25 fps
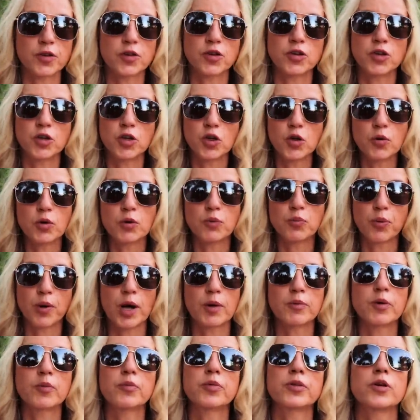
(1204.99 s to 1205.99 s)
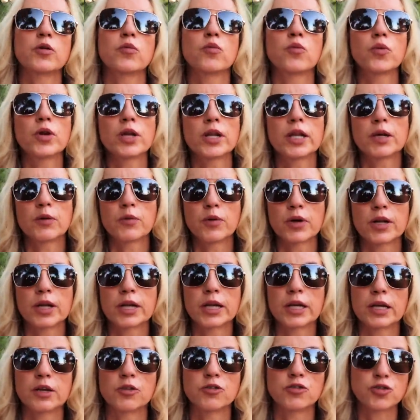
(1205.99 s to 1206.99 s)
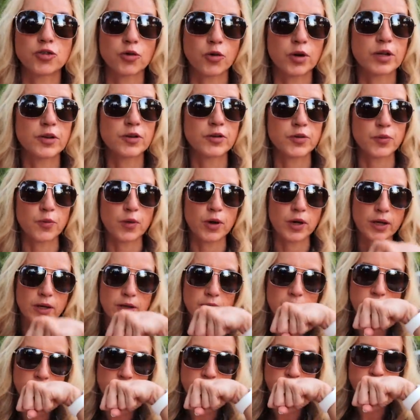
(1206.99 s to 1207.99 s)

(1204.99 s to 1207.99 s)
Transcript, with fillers: you would probably really, really enjoy this one.